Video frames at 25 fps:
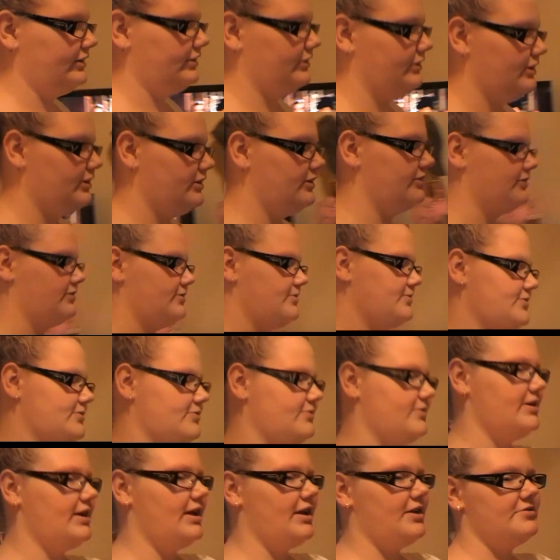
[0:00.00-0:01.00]
o'clock rolls
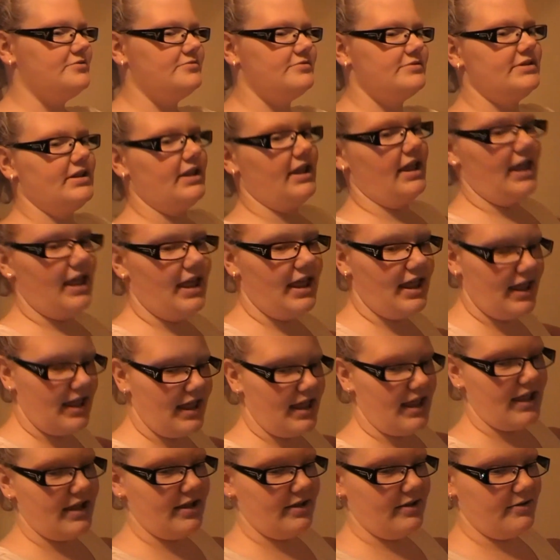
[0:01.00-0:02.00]
around
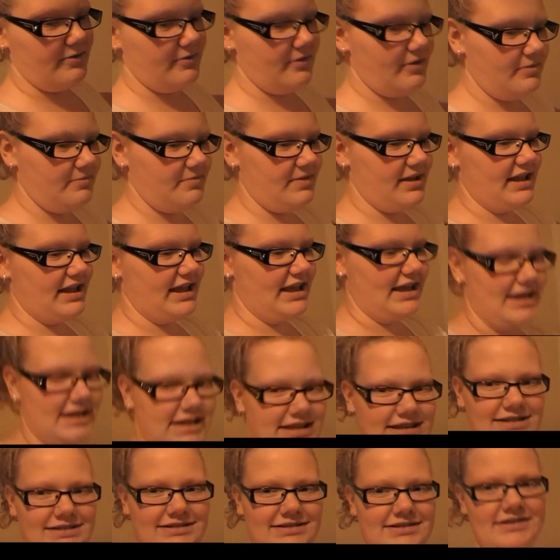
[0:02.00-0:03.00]
and go get
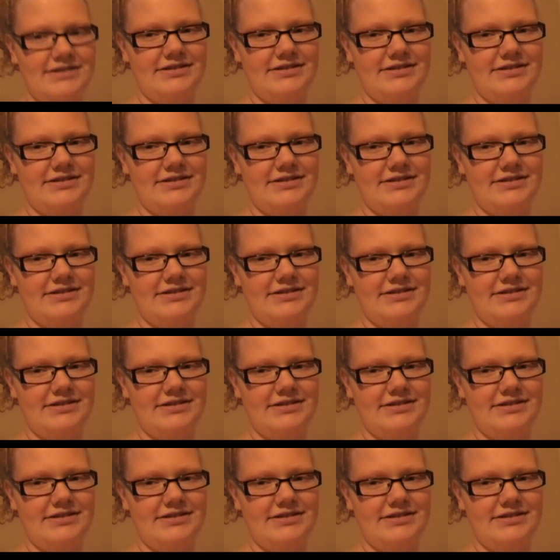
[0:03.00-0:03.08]
ready.